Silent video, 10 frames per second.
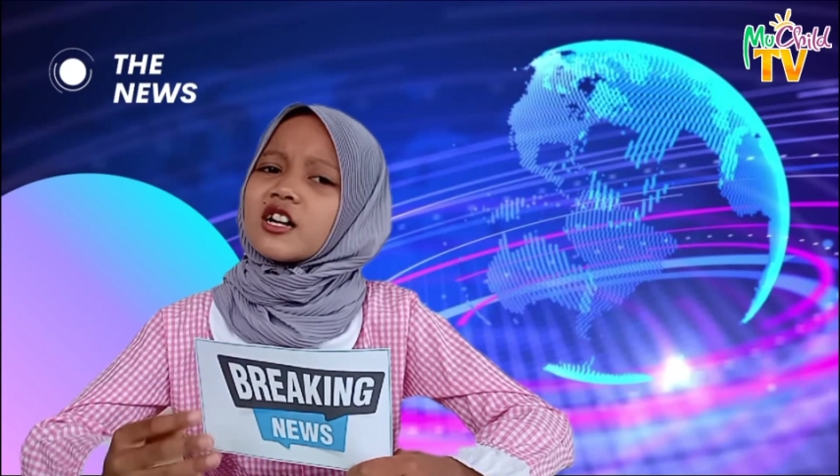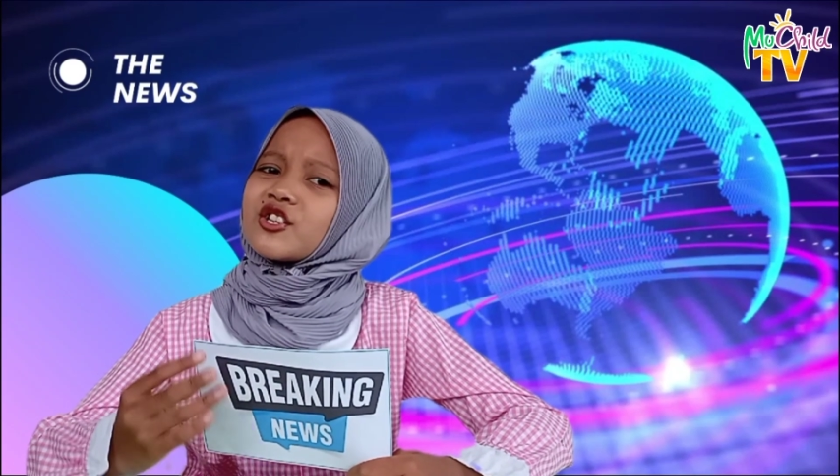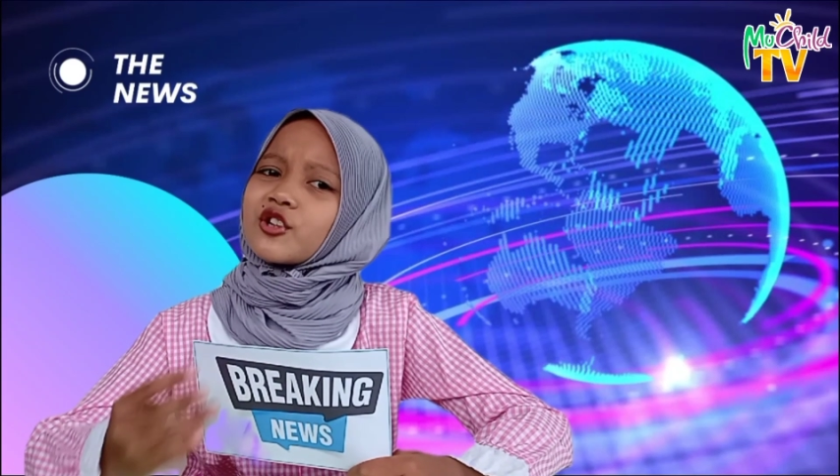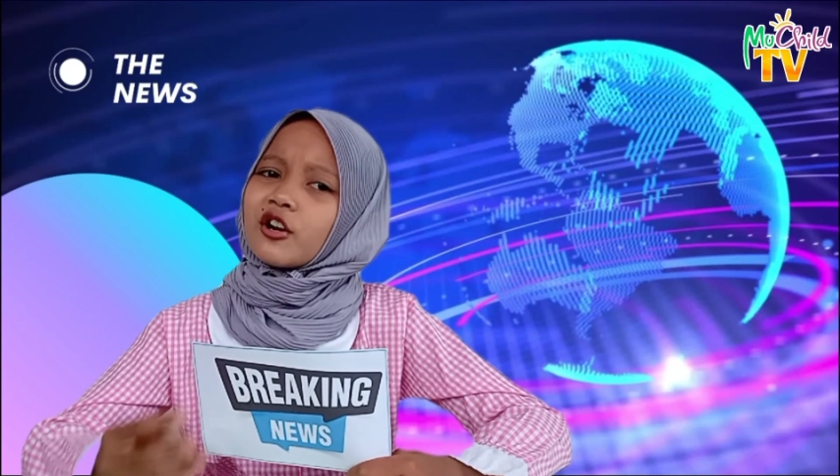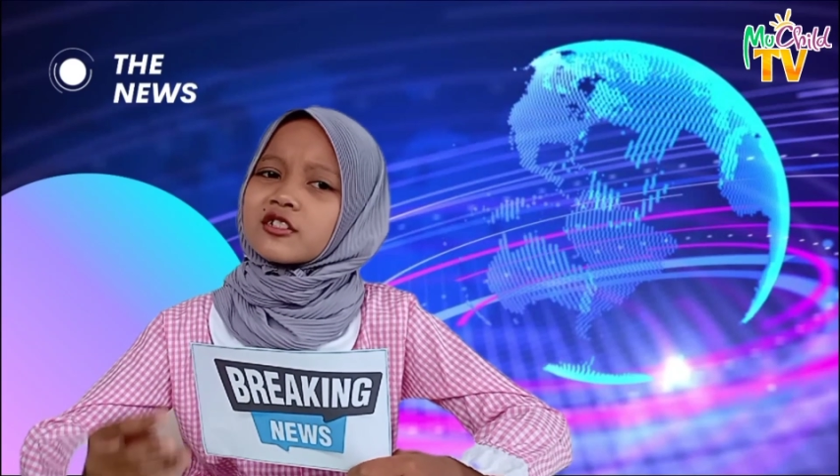A
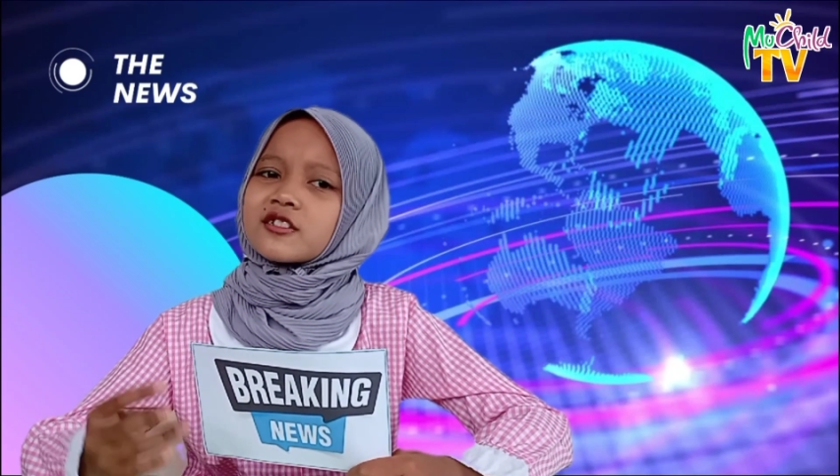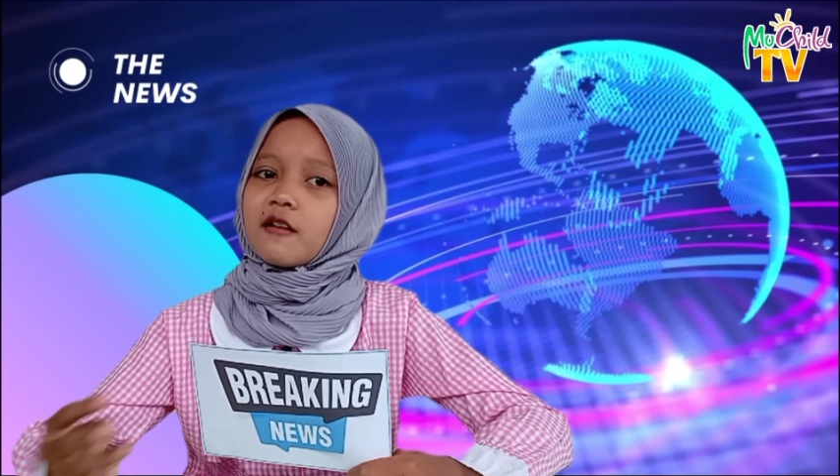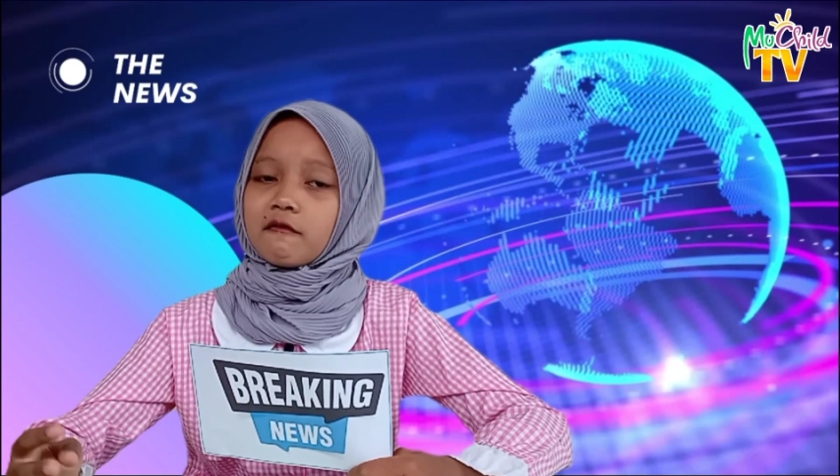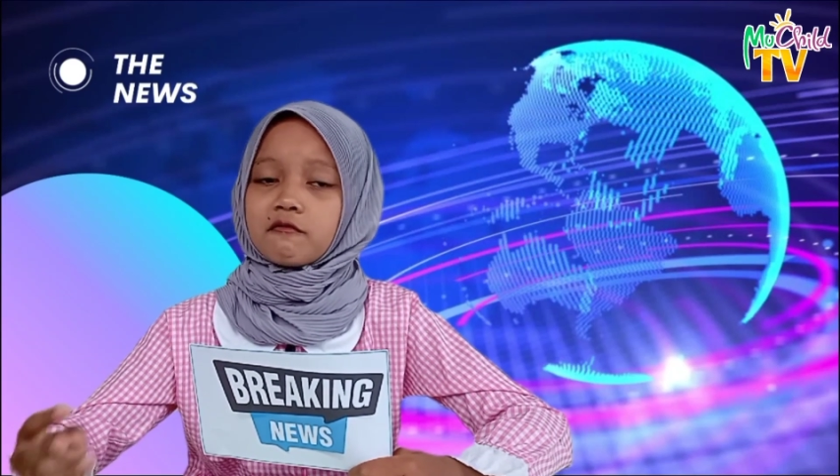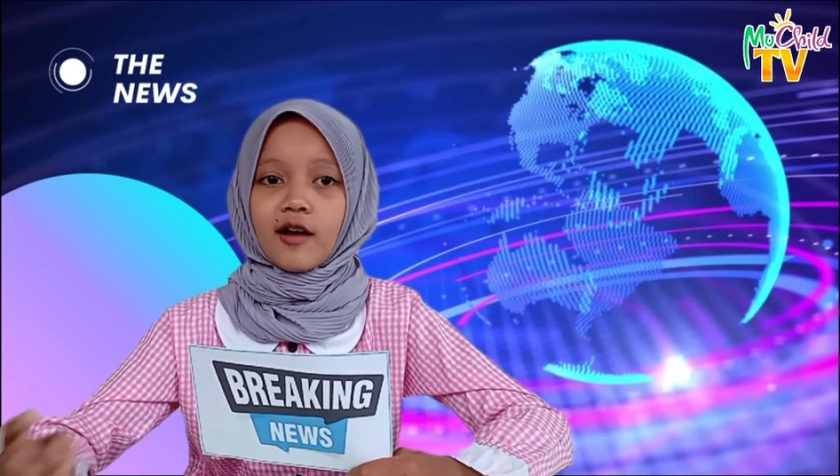short
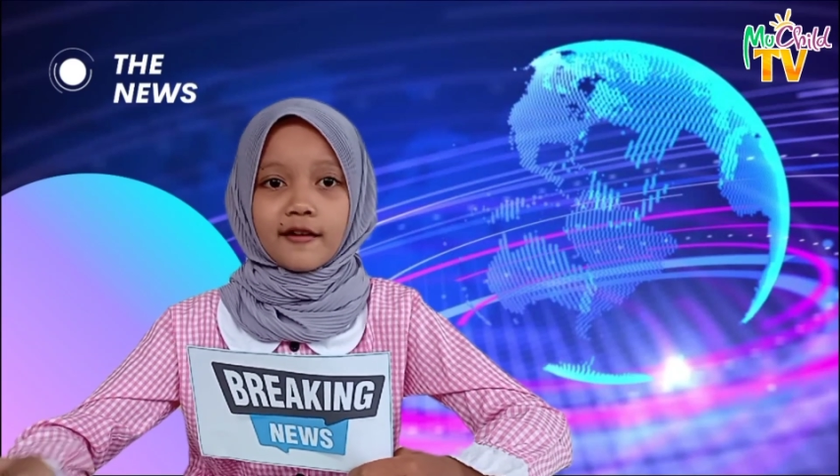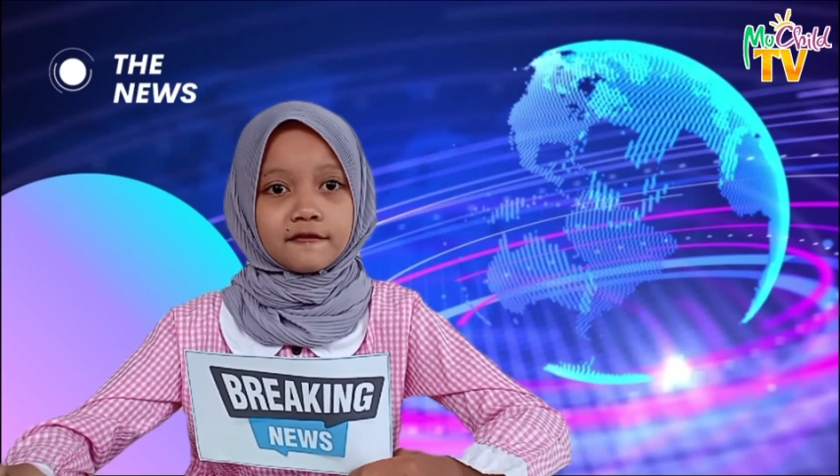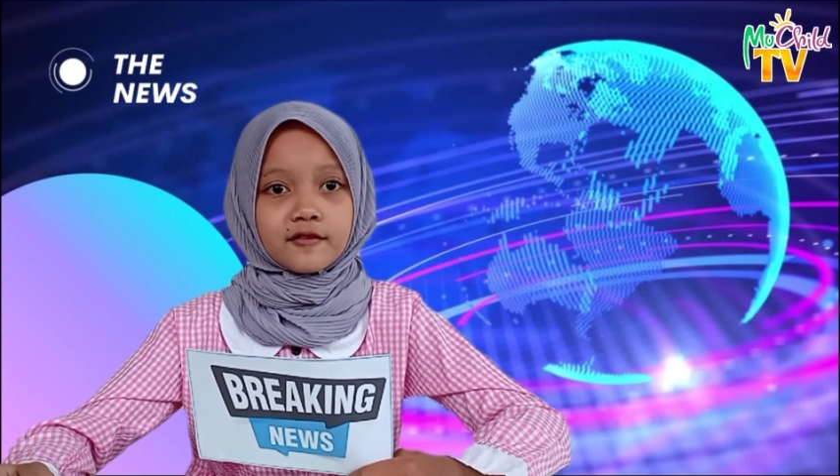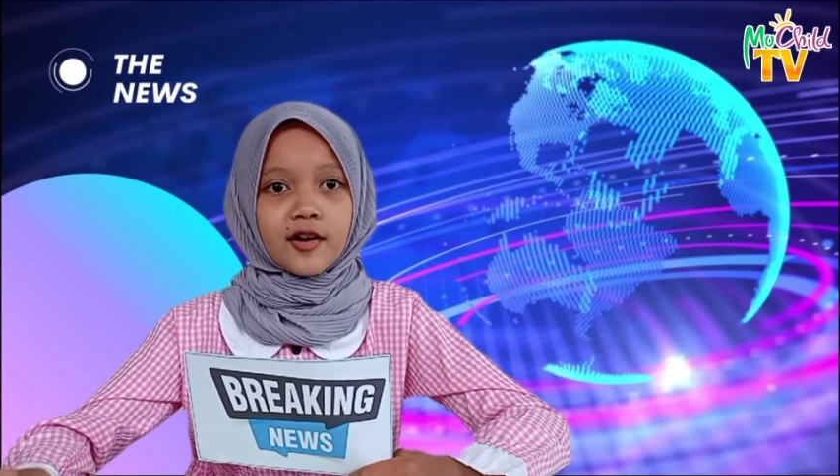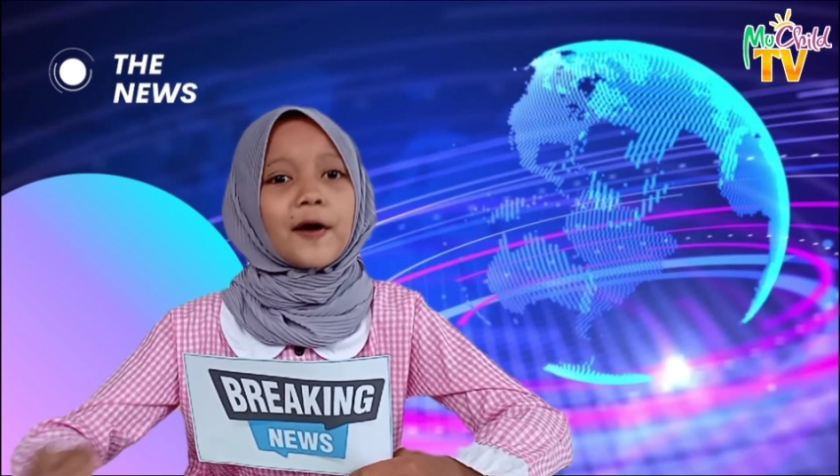
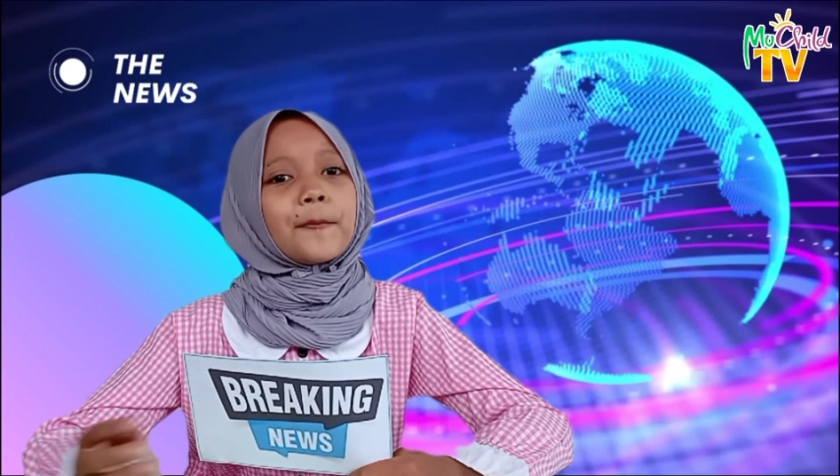shelf-life